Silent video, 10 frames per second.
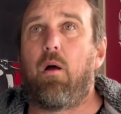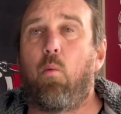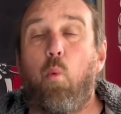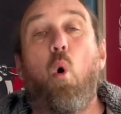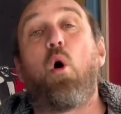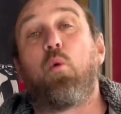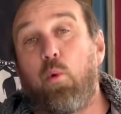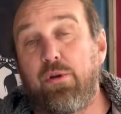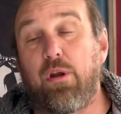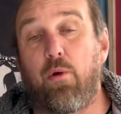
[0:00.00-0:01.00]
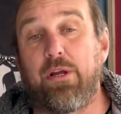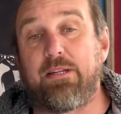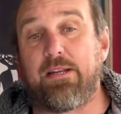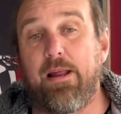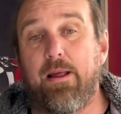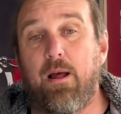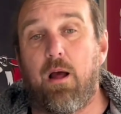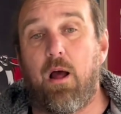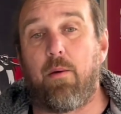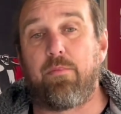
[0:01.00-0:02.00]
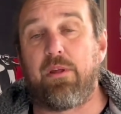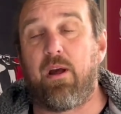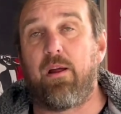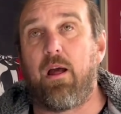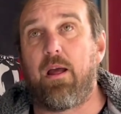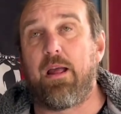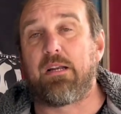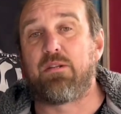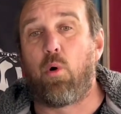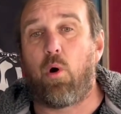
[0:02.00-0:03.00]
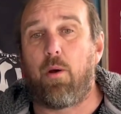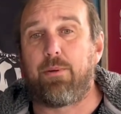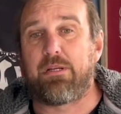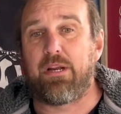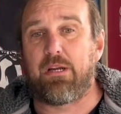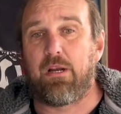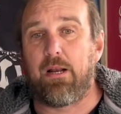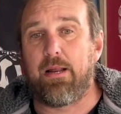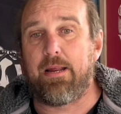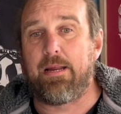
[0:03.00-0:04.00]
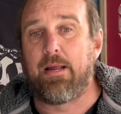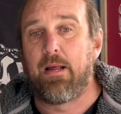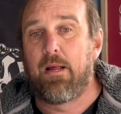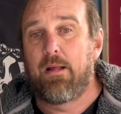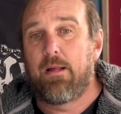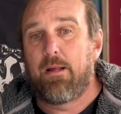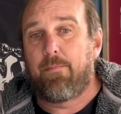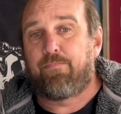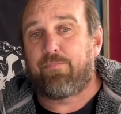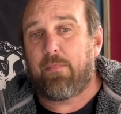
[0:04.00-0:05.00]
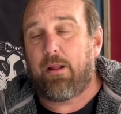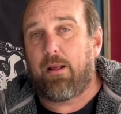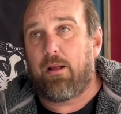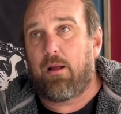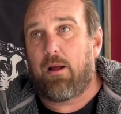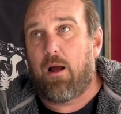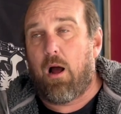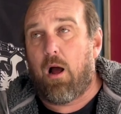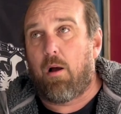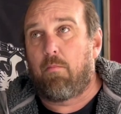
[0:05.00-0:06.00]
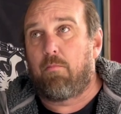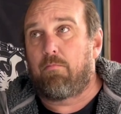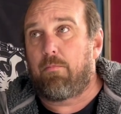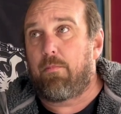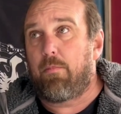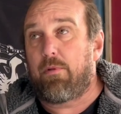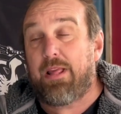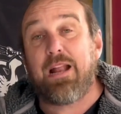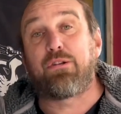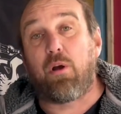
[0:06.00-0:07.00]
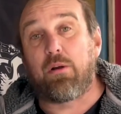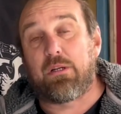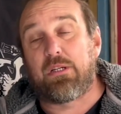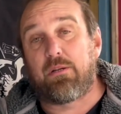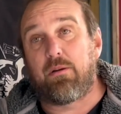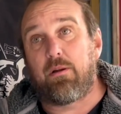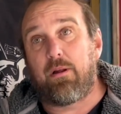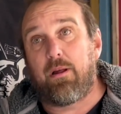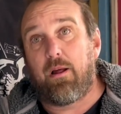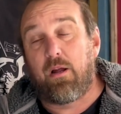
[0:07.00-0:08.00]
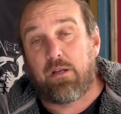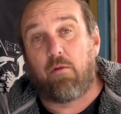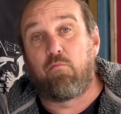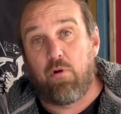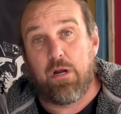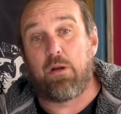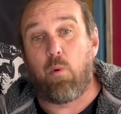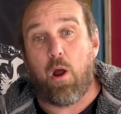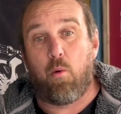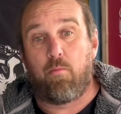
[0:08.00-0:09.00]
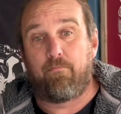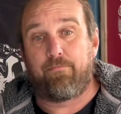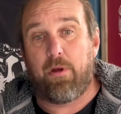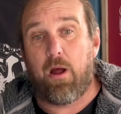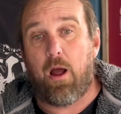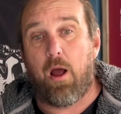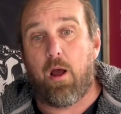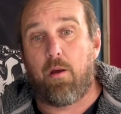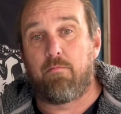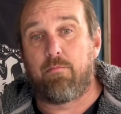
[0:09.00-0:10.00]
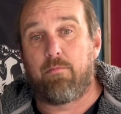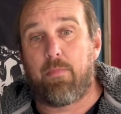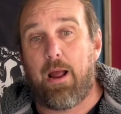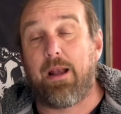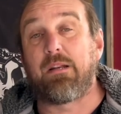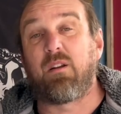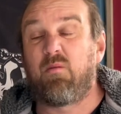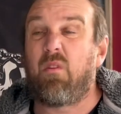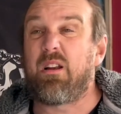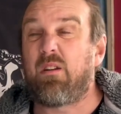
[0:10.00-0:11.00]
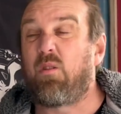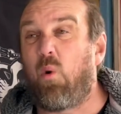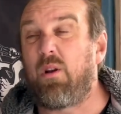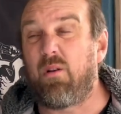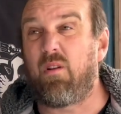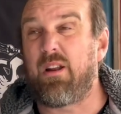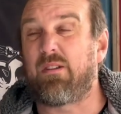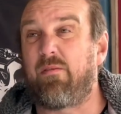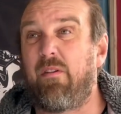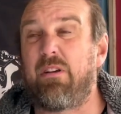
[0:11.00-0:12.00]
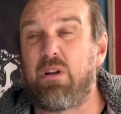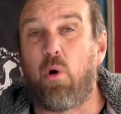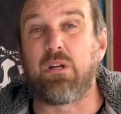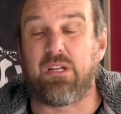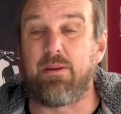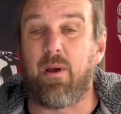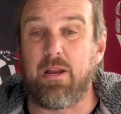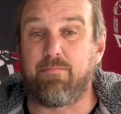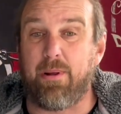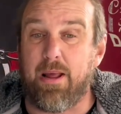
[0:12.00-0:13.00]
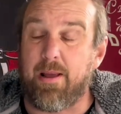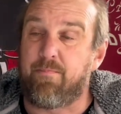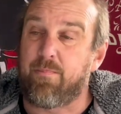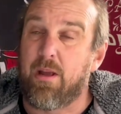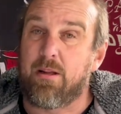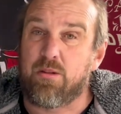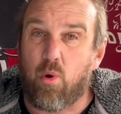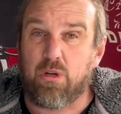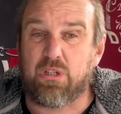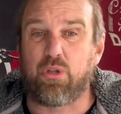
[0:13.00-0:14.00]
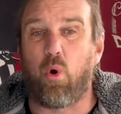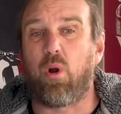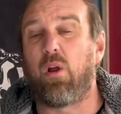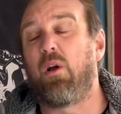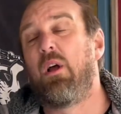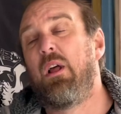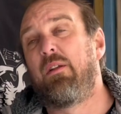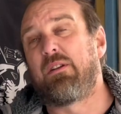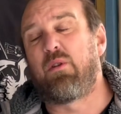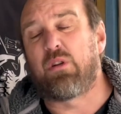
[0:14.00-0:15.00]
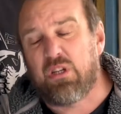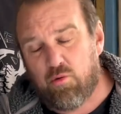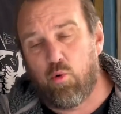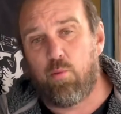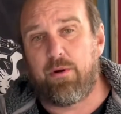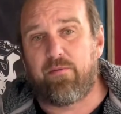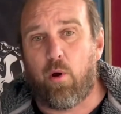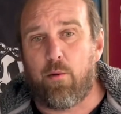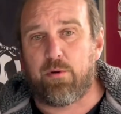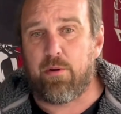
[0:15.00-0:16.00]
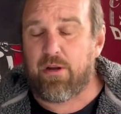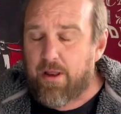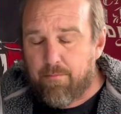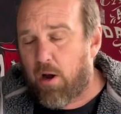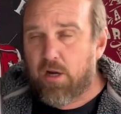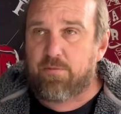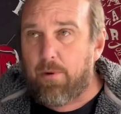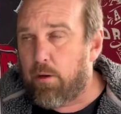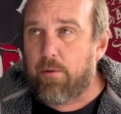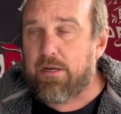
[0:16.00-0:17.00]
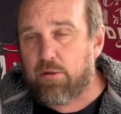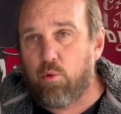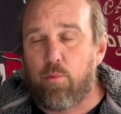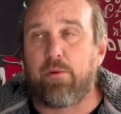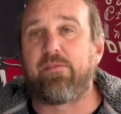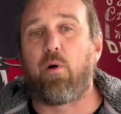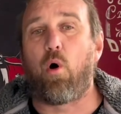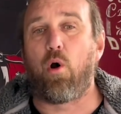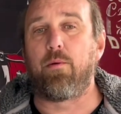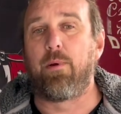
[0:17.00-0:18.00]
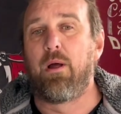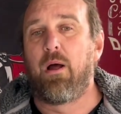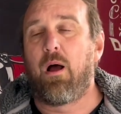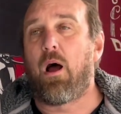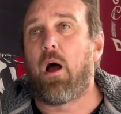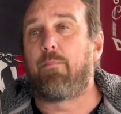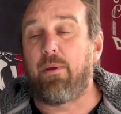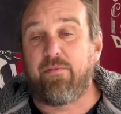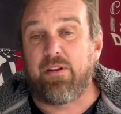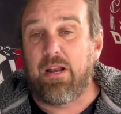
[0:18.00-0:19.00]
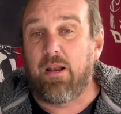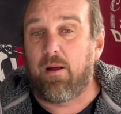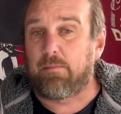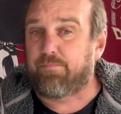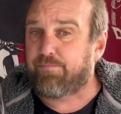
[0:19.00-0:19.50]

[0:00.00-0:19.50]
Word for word: why Wanda likes it. Um, the uh, it's not a particularly um, the adjuncts are done really well, um, and it's a it's a quite it's a very nicely made beer. It's nice chocolate. There's a nice strawberry vibe to it. You get the marshmallowy strawberry vibe, a uh, bit of vanilla.